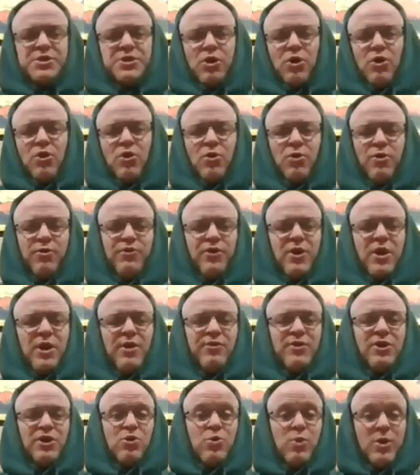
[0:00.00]
So if you
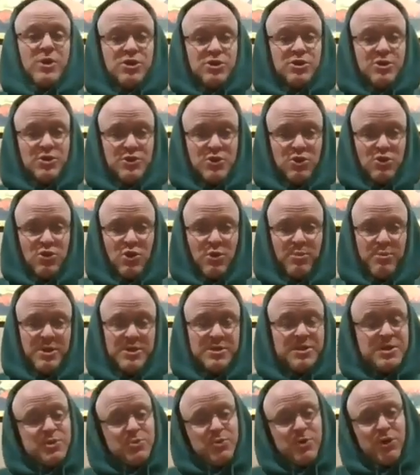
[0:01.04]
have any questions or
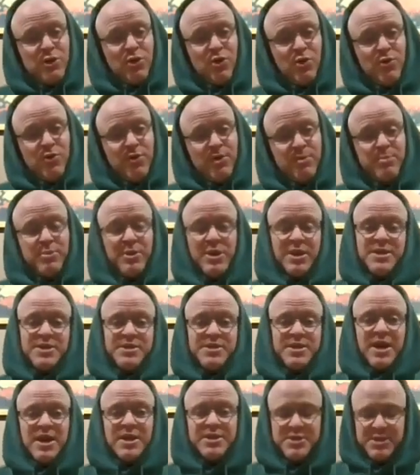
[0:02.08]
comments as we go, then
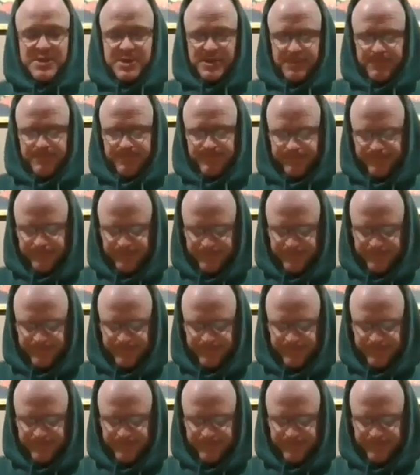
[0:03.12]
please ask.